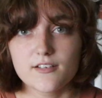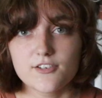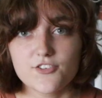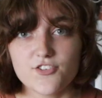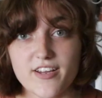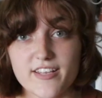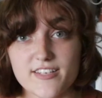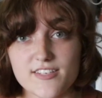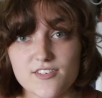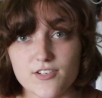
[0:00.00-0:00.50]

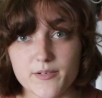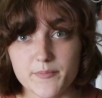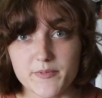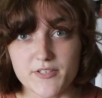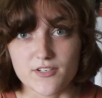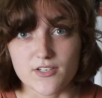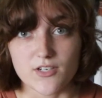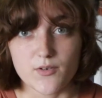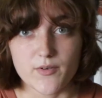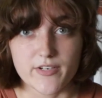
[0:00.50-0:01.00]
Transcripts
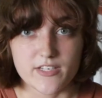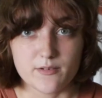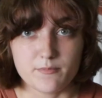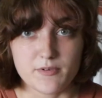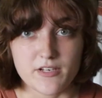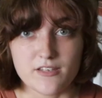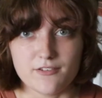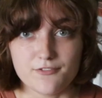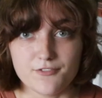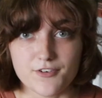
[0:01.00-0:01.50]
are going to
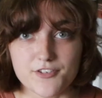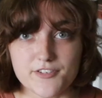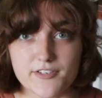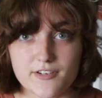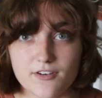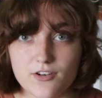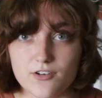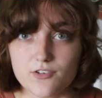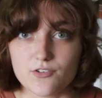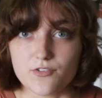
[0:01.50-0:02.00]
be the first
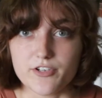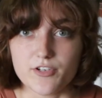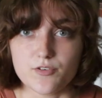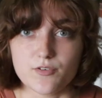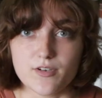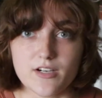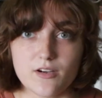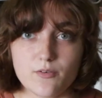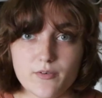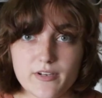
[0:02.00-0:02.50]
hurdle you
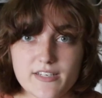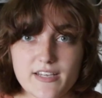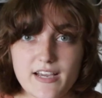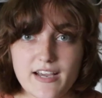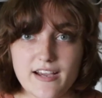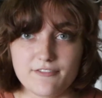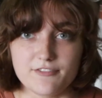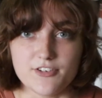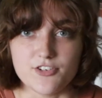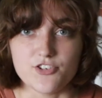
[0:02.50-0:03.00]
are going to
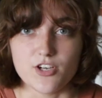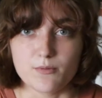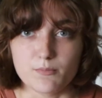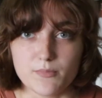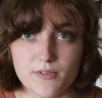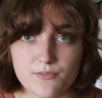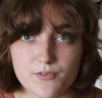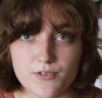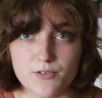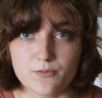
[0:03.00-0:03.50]
have to jump
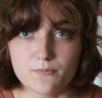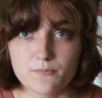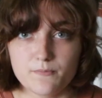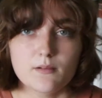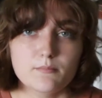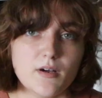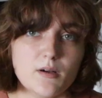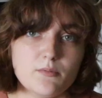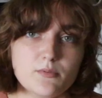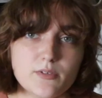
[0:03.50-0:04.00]
through.
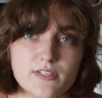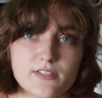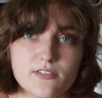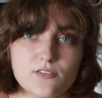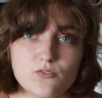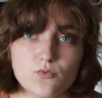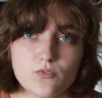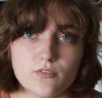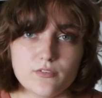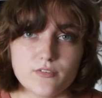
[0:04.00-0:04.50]
Public
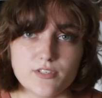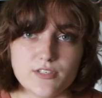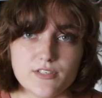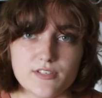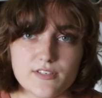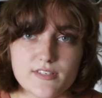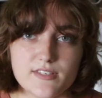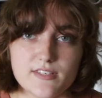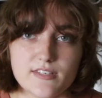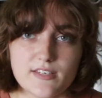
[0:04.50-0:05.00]

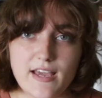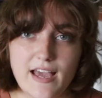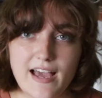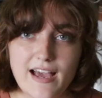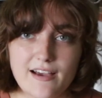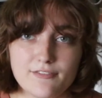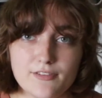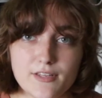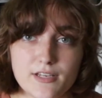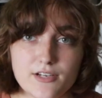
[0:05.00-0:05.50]
schoolers
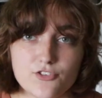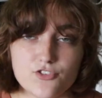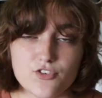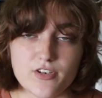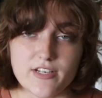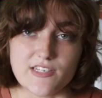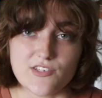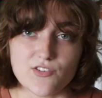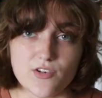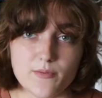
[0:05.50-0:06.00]
have their
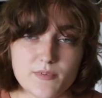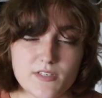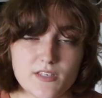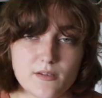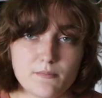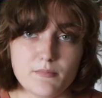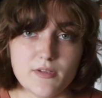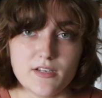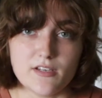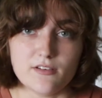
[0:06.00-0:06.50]
transcripts
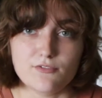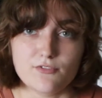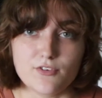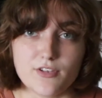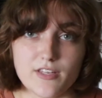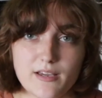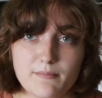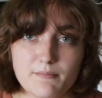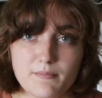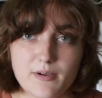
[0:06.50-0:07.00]
submitted for
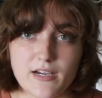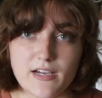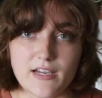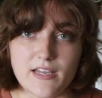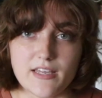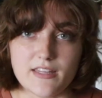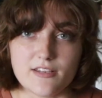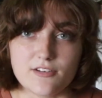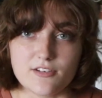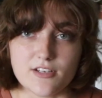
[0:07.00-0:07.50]
them
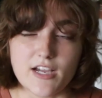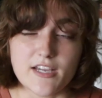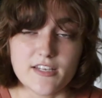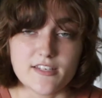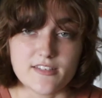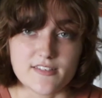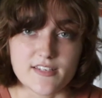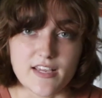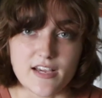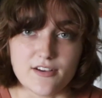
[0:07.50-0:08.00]
by their
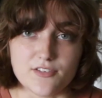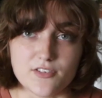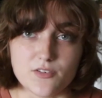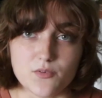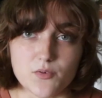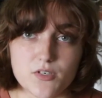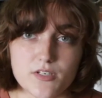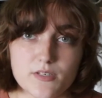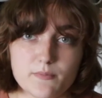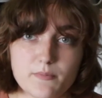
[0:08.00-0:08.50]
guidance
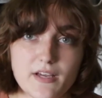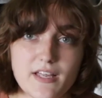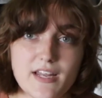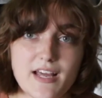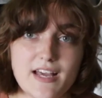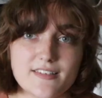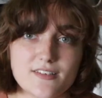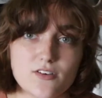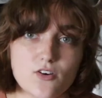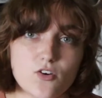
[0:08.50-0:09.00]
counselors, but
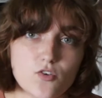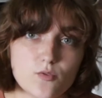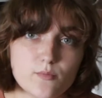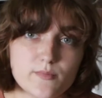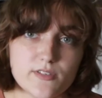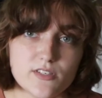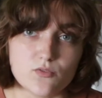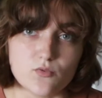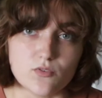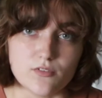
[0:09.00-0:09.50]
as a
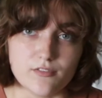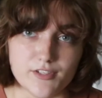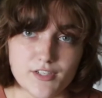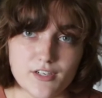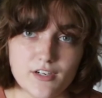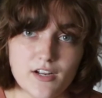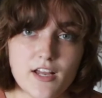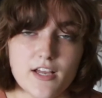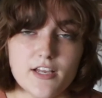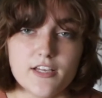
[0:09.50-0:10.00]

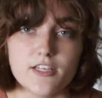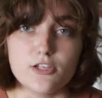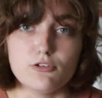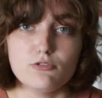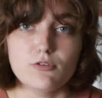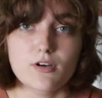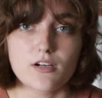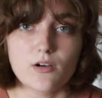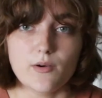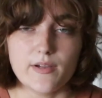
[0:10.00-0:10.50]
homeschooler,
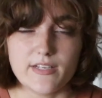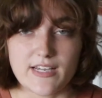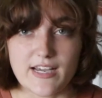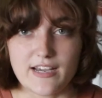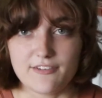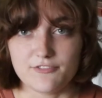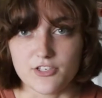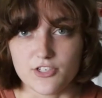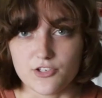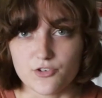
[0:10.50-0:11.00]
you are going to
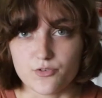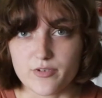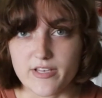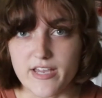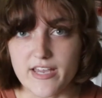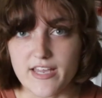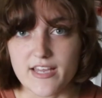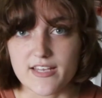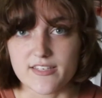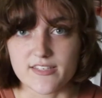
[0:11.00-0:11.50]
have to
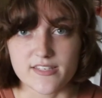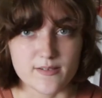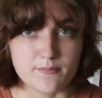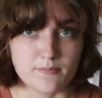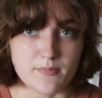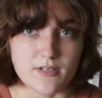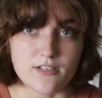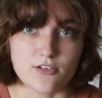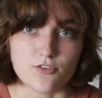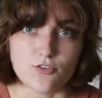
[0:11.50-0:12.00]
create and
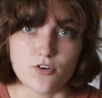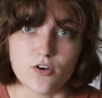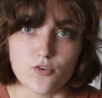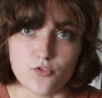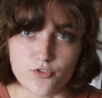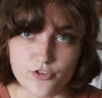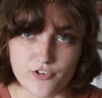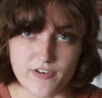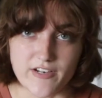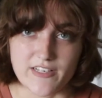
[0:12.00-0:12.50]
submit your
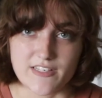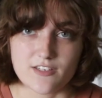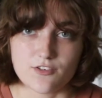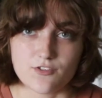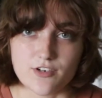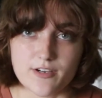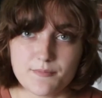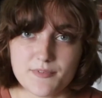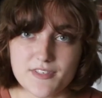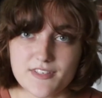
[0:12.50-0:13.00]
own
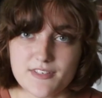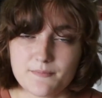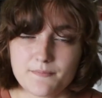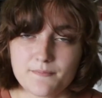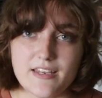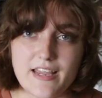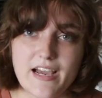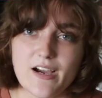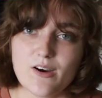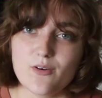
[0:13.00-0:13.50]
transcripts.
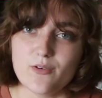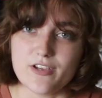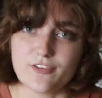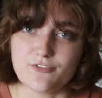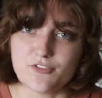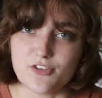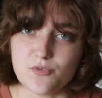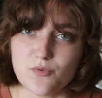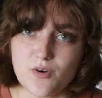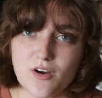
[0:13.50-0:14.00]
Now, if
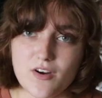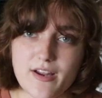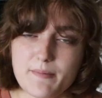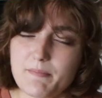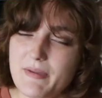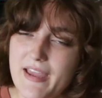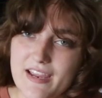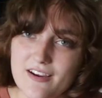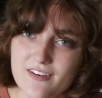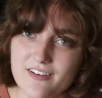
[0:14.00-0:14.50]
you are a
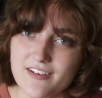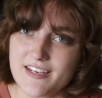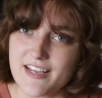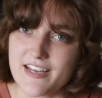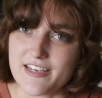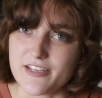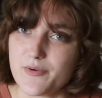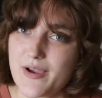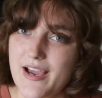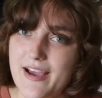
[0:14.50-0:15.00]
parent
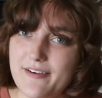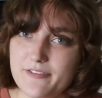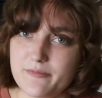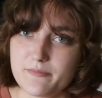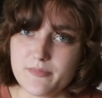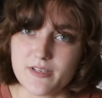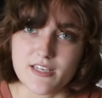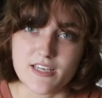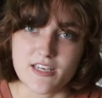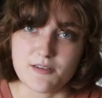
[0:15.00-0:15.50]
and you
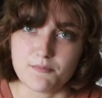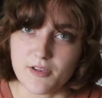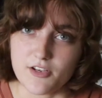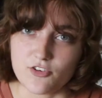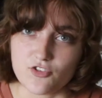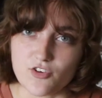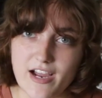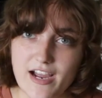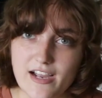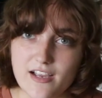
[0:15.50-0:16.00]
haven't been keeping
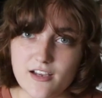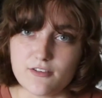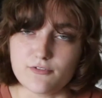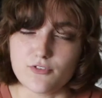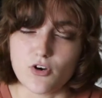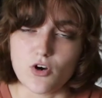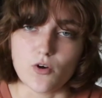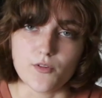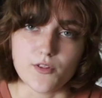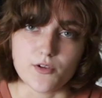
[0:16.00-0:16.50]
track of
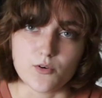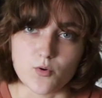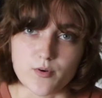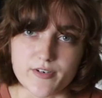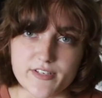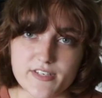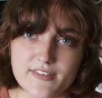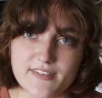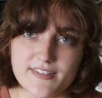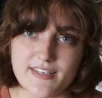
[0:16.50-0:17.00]
all the
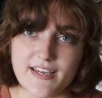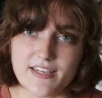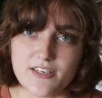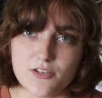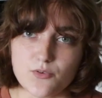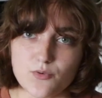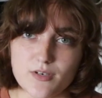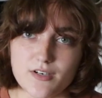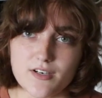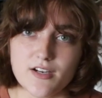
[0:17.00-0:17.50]
courses that
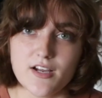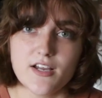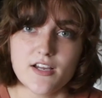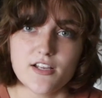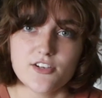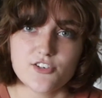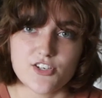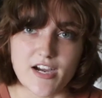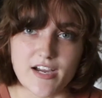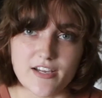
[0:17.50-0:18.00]
your
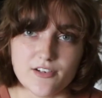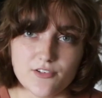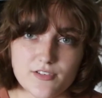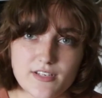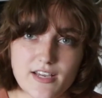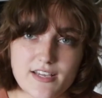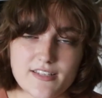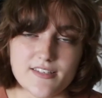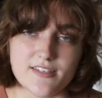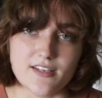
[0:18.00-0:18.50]
child
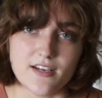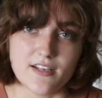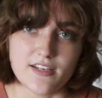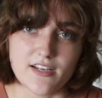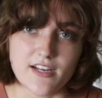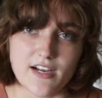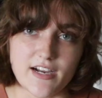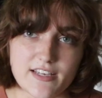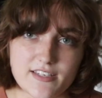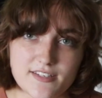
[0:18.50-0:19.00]
has done
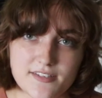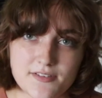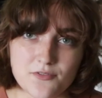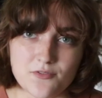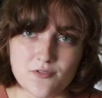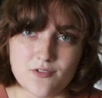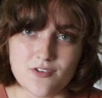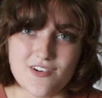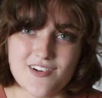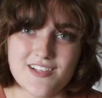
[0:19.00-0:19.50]
in high
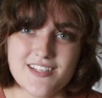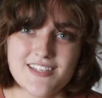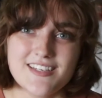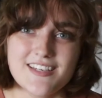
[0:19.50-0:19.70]
school,